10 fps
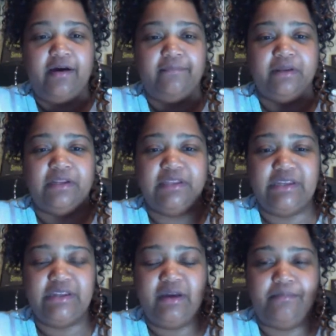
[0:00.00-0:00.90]

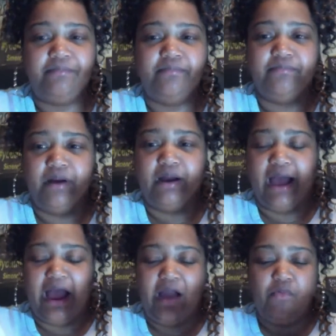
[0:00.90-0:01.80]
cleaned up
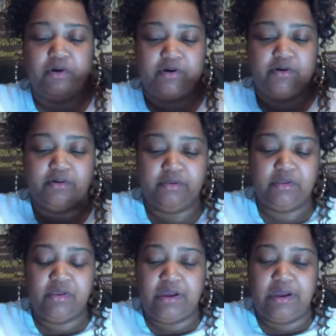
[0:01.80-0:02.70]

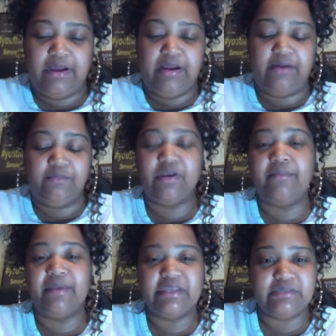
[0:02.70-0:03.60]
we have
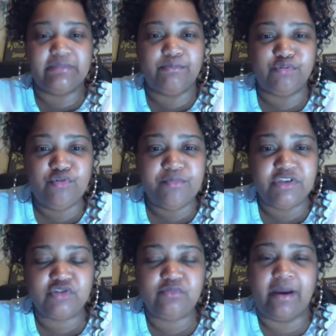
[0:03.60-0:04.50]
made some
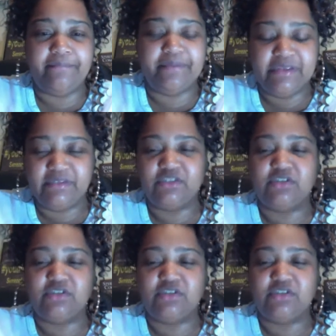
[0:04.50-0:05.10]
improvements to our business,